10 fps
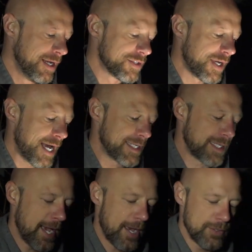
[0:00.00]
So yeah, it has
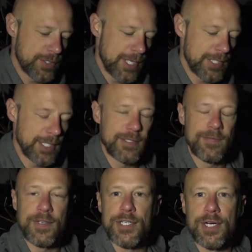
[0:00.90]
that auto sensing
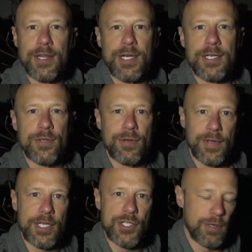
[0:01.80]
feature on there, sort of
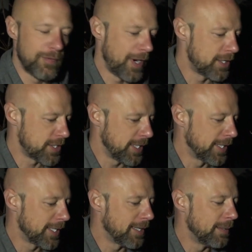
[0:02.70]
like Surefire's
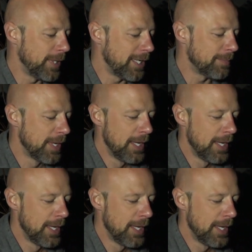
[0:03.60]
IntelliBeam.